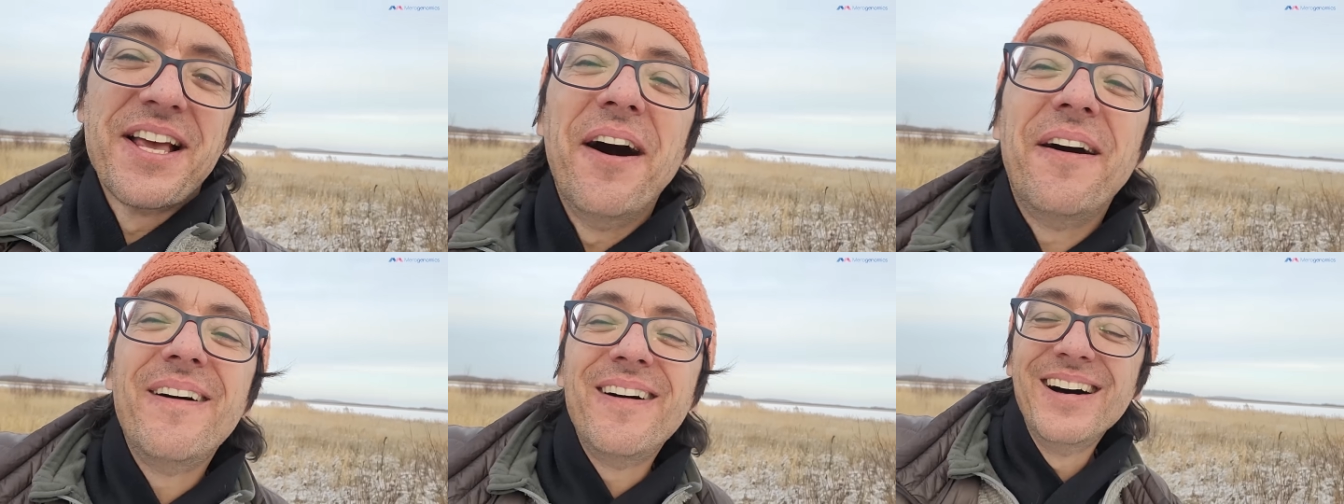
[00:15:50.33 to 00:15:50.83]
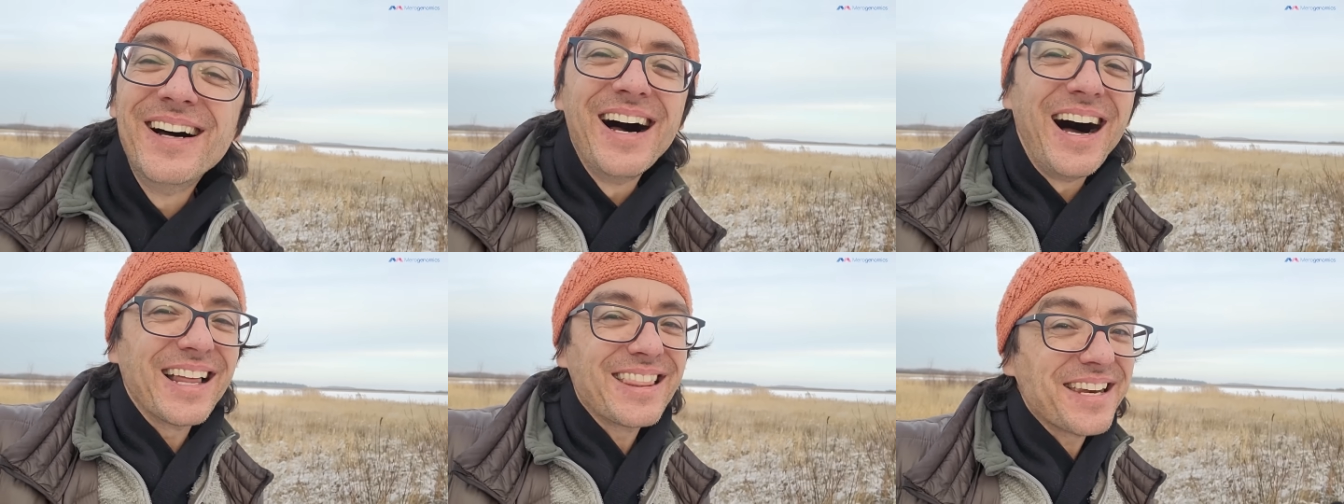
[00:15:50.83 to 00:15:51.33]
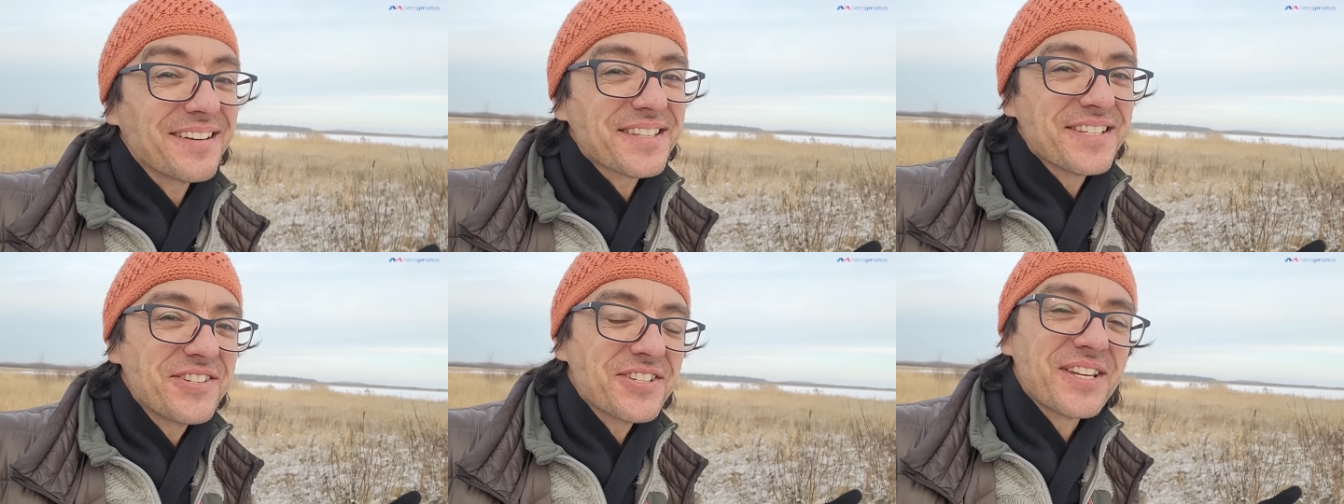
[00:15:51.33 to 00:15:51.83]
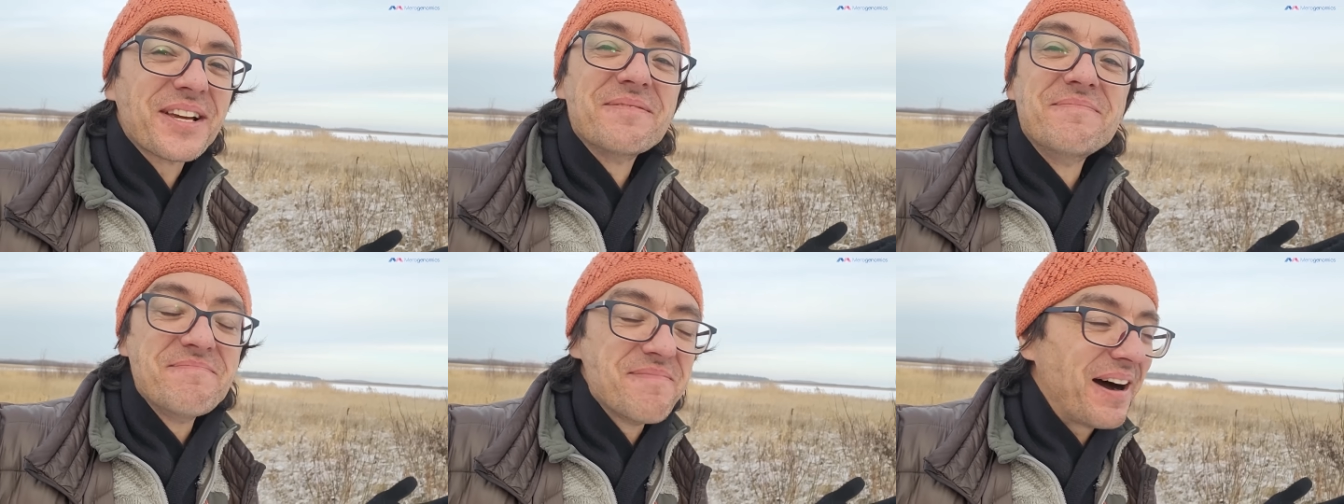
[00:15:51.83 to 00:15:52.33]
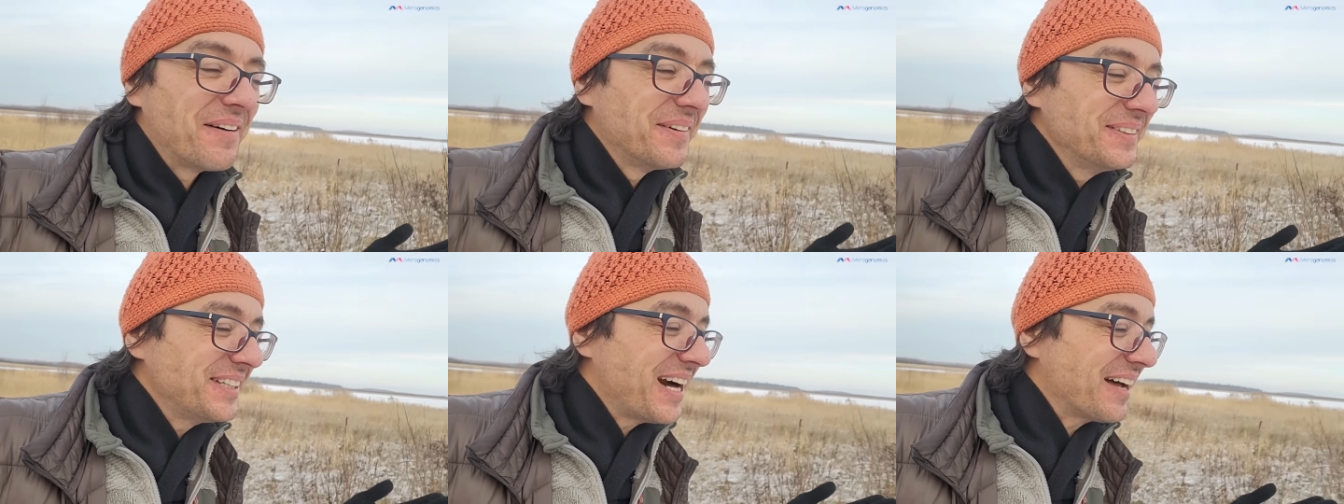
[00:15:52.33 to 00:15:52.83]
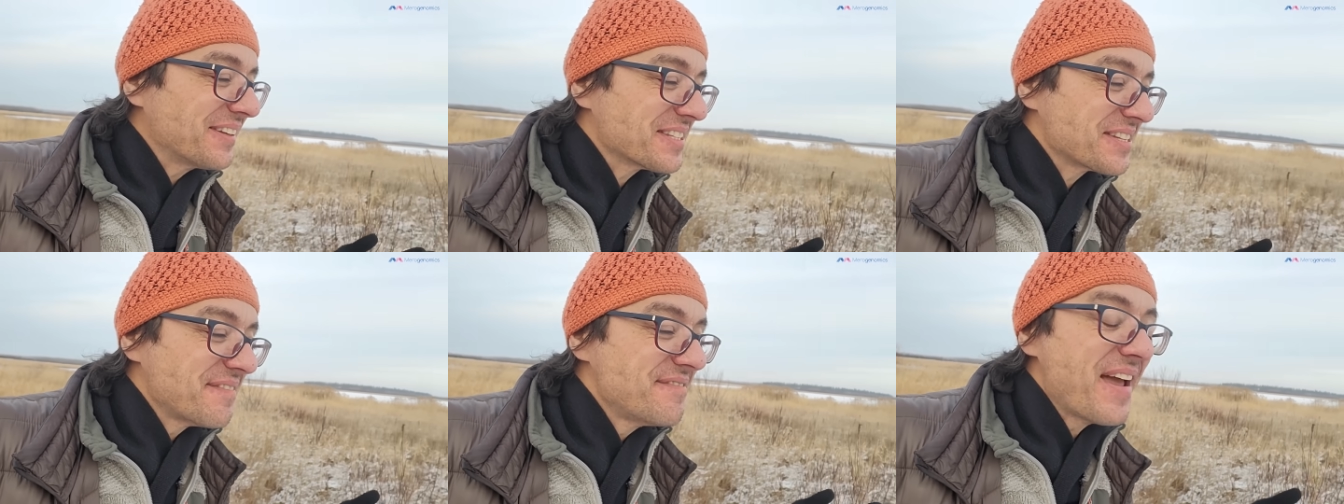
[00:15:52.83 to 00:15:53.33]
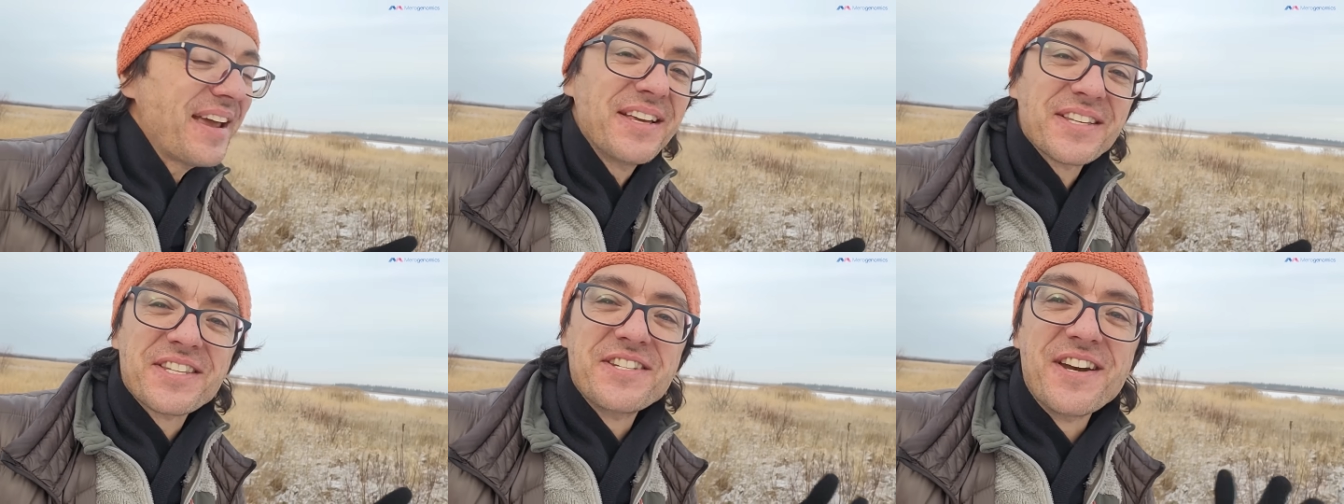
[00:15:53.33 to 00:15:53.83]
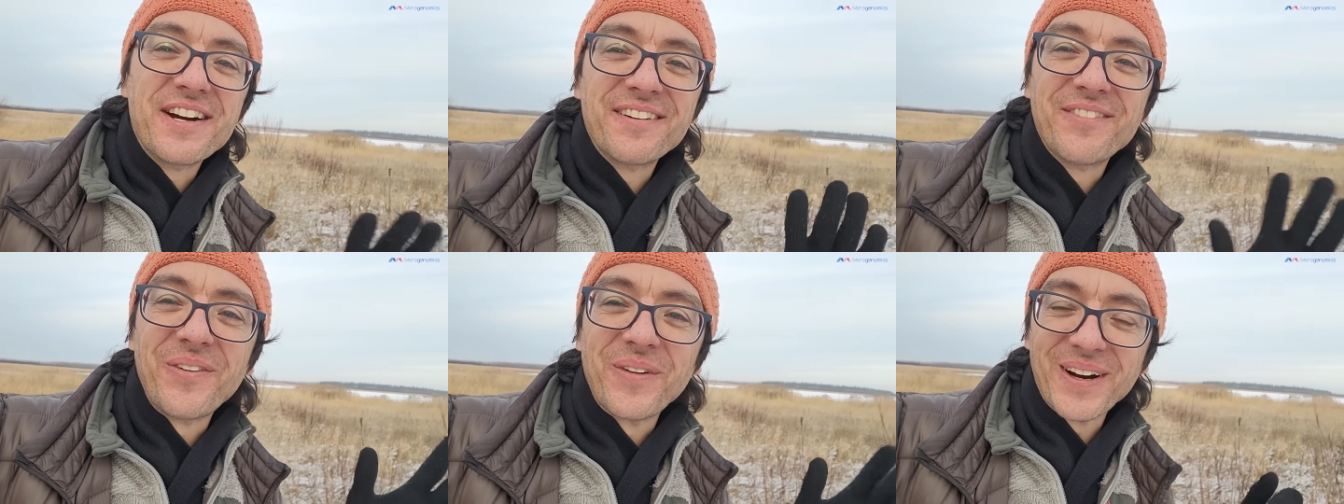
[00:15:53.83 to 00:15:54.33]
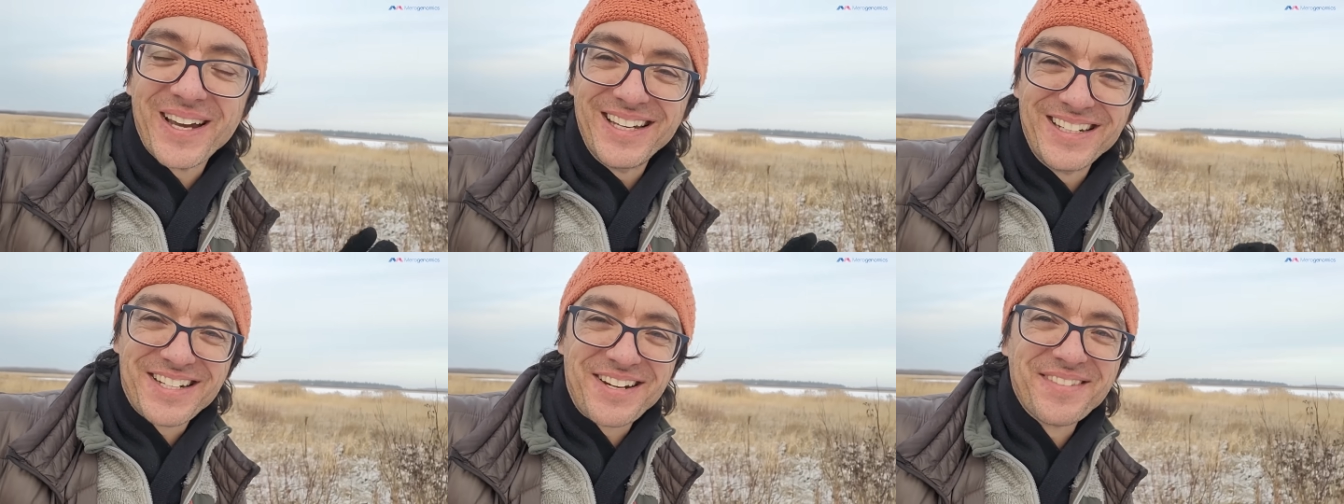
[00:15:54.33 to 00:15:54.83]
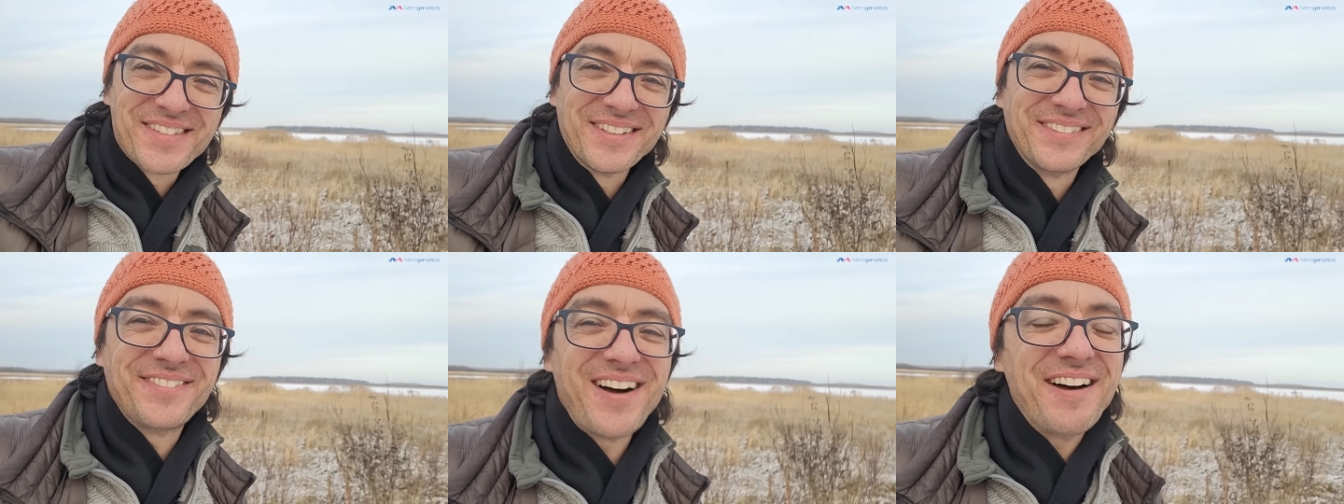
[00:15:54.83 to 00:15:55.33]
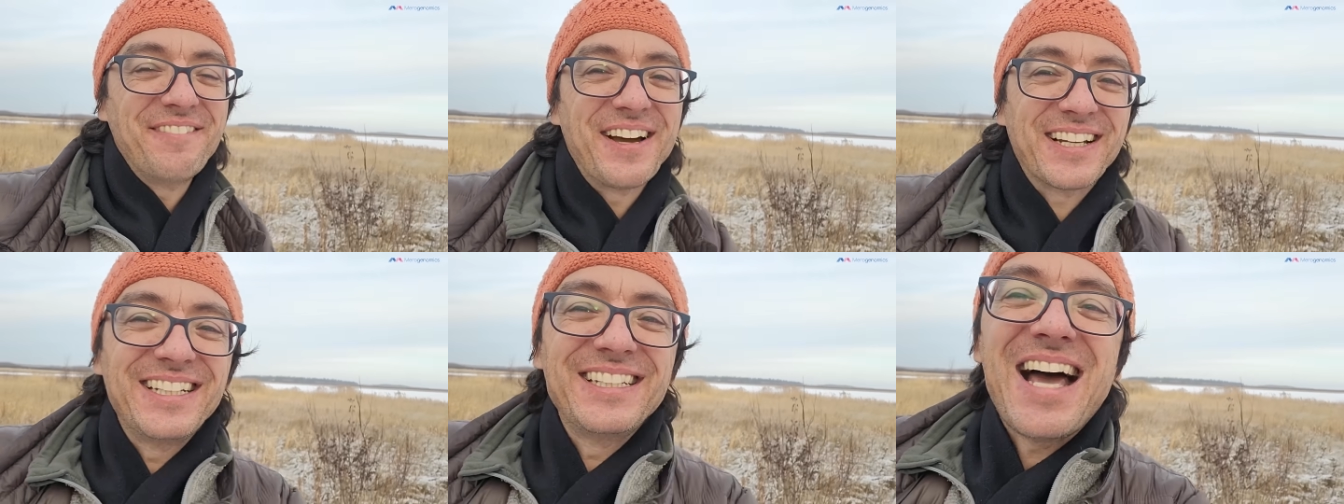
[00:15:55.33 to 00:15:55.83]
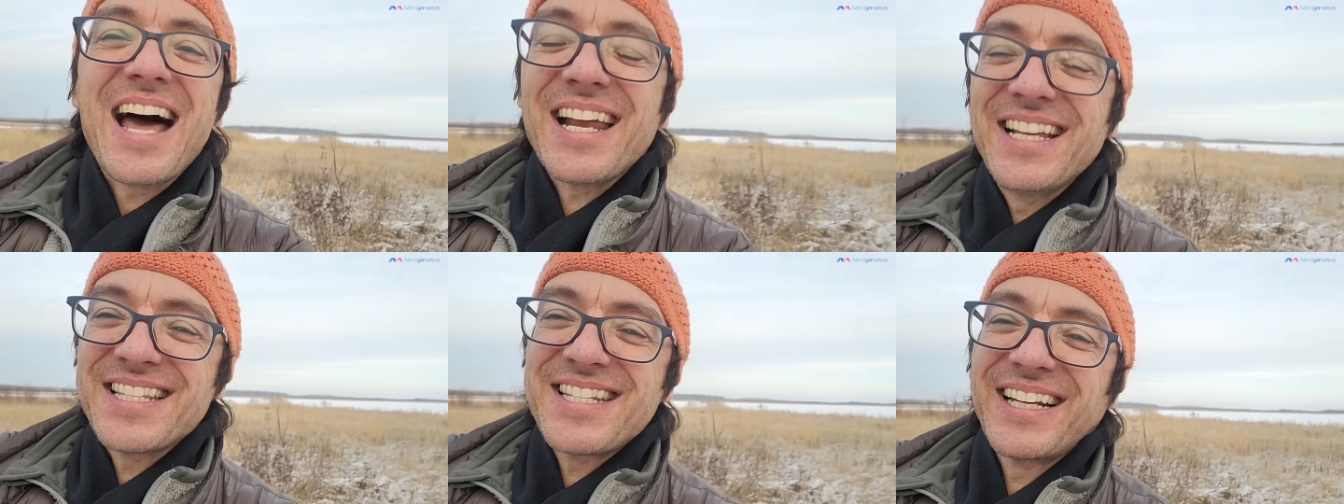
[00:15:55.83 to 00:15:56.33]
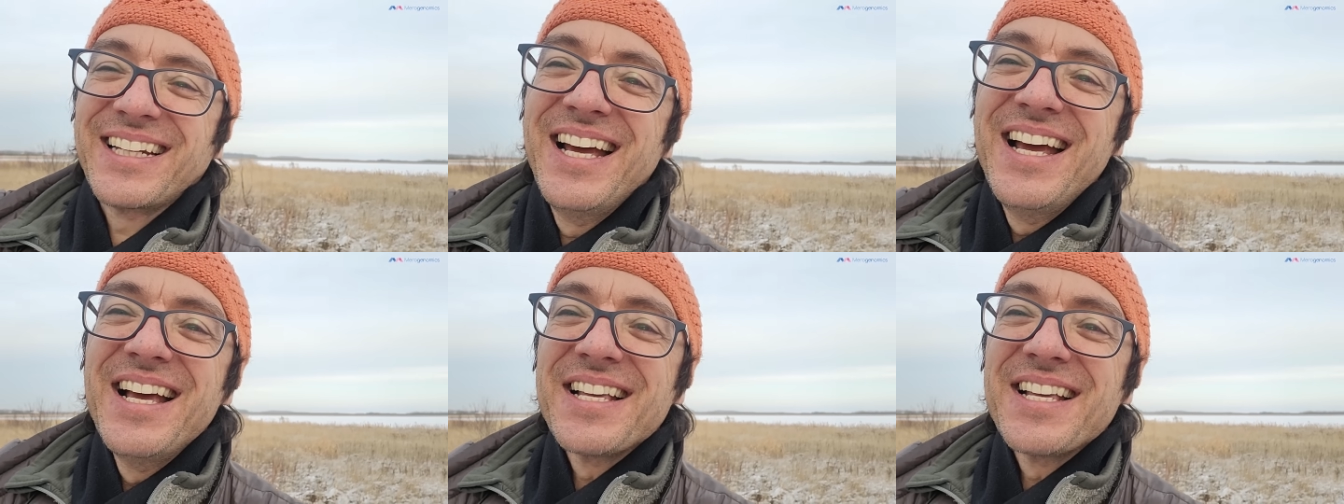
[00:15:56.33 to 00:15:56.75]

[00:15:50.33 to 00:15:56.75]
So I thought it was interesting. Mm, I wonder how does the vagus nerve work in terms of affecting that instinct.